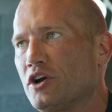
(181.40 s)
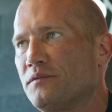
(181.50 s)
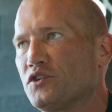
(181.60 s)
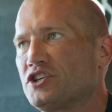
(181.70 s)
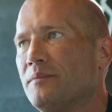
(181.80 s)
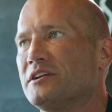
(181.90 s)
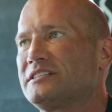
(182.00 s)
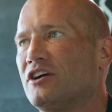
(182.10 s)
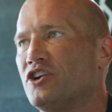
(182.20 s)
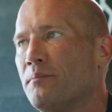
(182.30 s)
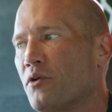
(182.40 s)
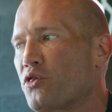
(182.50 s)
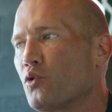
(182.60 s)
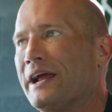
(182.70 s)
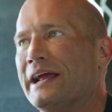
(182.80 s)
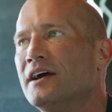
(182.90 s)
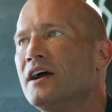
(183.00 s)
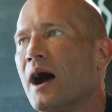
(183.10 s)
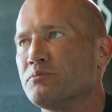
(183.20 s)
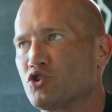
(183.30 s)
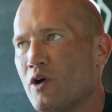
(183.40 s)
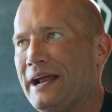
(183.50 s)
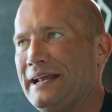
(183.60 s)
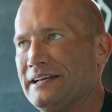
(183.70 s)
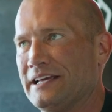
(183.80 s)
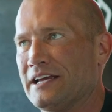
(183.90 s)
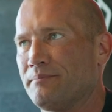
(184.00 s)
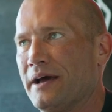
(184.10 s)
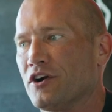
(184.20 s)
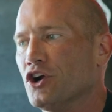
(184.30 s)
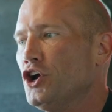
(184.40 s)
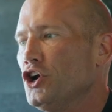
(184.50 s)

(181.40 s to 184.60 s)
looking for something to sell. Number three, I'm training to get better.